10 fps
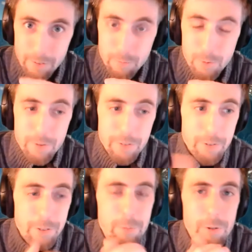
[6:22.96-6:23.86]
front of the
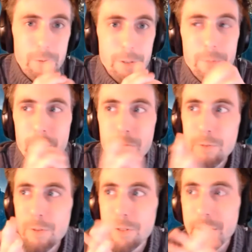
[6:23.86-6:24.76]
screen, but it really made me
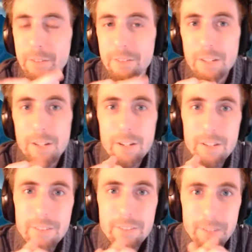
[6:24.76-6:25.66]
feel like
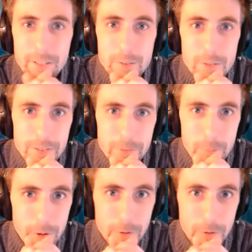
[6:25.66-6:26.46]
the second Jurassic Park, The